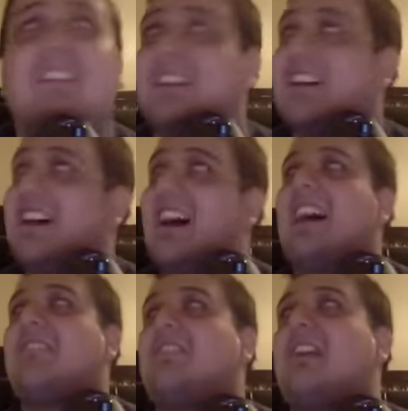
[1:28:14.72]
I
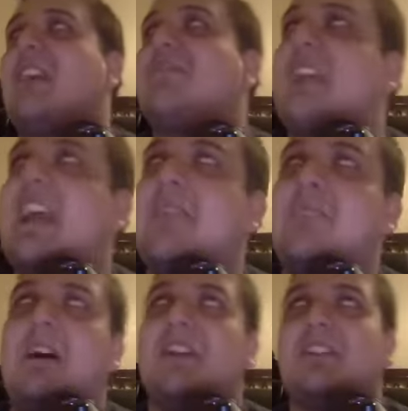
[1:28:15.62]
will have eight
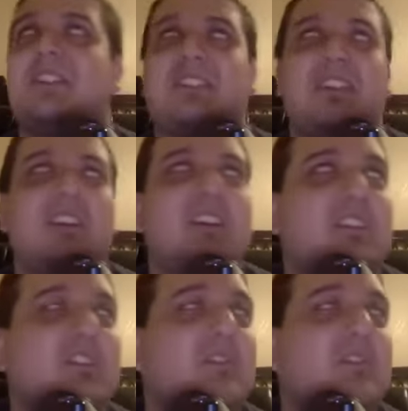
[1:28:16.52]
months to do